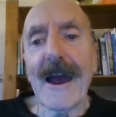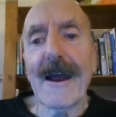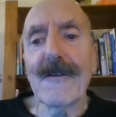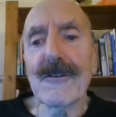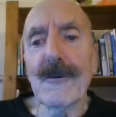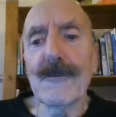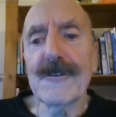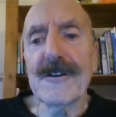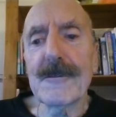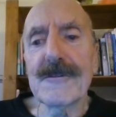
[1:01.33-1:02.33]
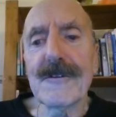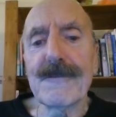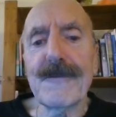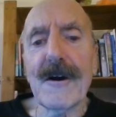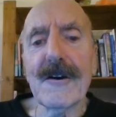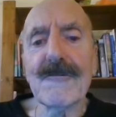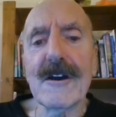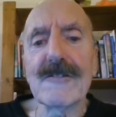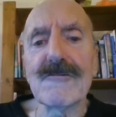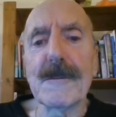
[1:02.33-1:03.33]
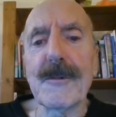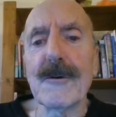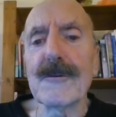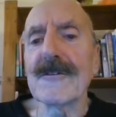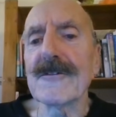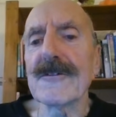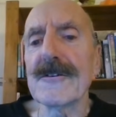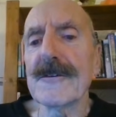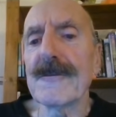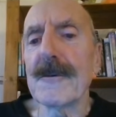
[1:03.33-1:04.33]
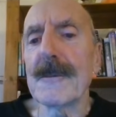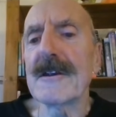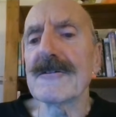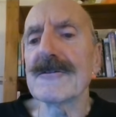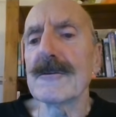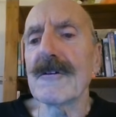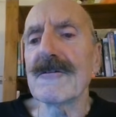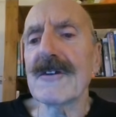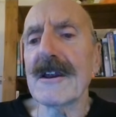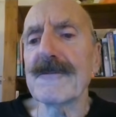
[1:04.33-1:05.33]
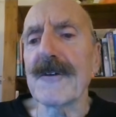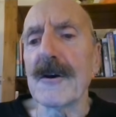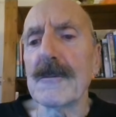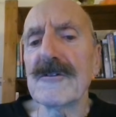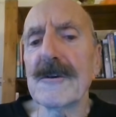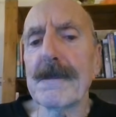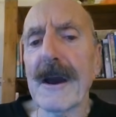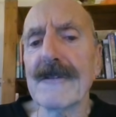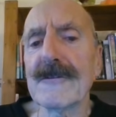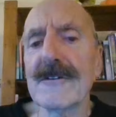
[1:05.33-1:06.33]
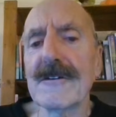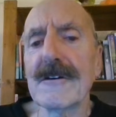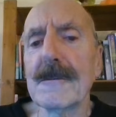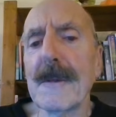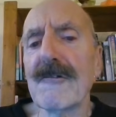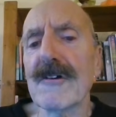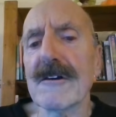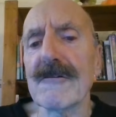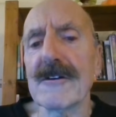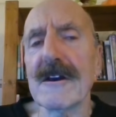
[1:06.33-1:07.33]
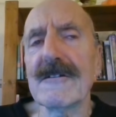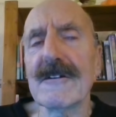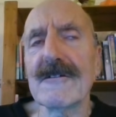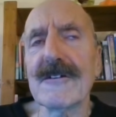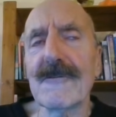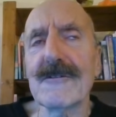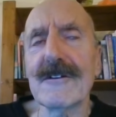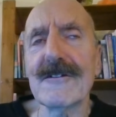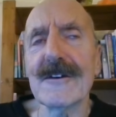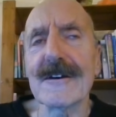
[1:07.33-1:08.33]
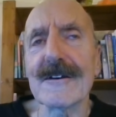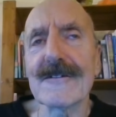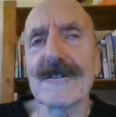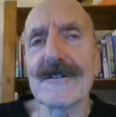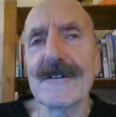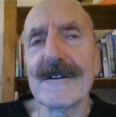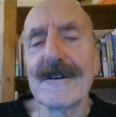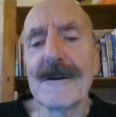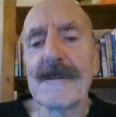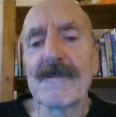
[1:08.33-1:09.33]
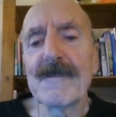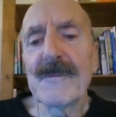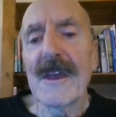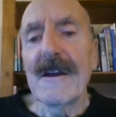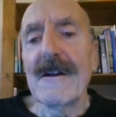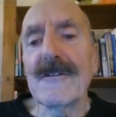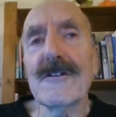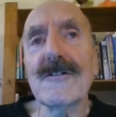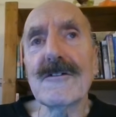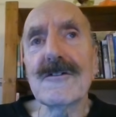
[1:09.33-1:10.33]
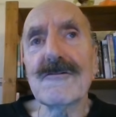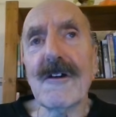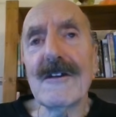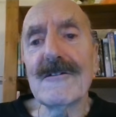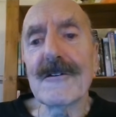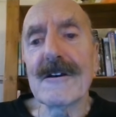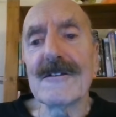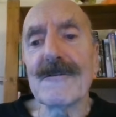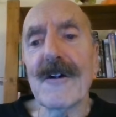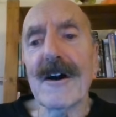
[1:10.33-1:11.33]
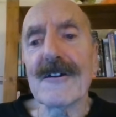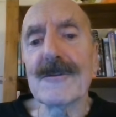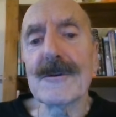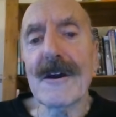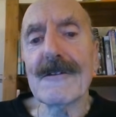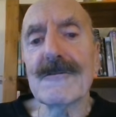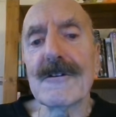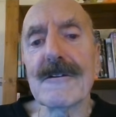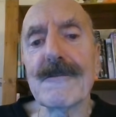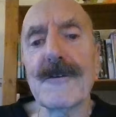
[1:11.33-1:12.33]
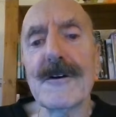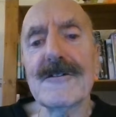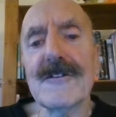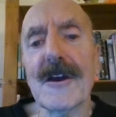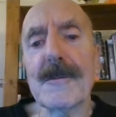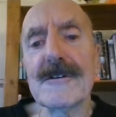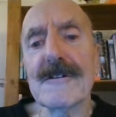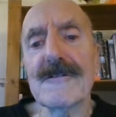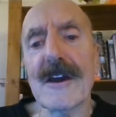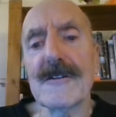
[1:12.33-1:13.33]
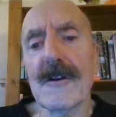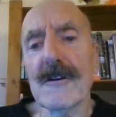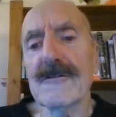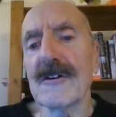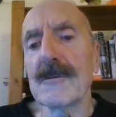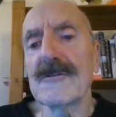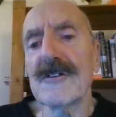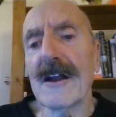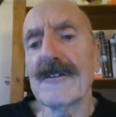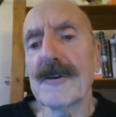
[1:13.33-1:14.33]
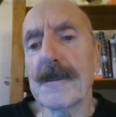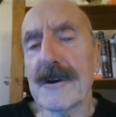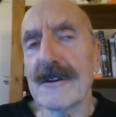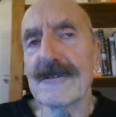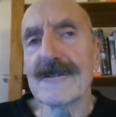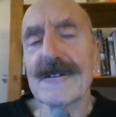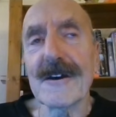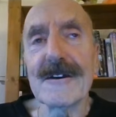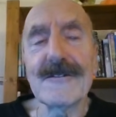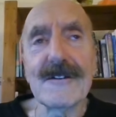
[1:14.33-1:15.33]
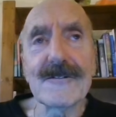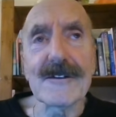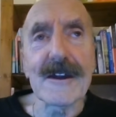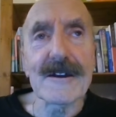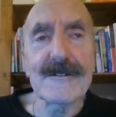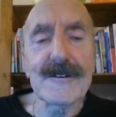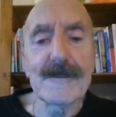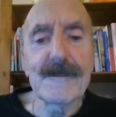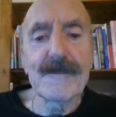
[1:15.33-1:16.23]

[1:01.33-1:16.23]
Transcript: and thought that it was of far greater importance than the familiar sort of telephone which he patented in America in 1876. This strange-looking device was actually the first step in the technology which underpins today's internet.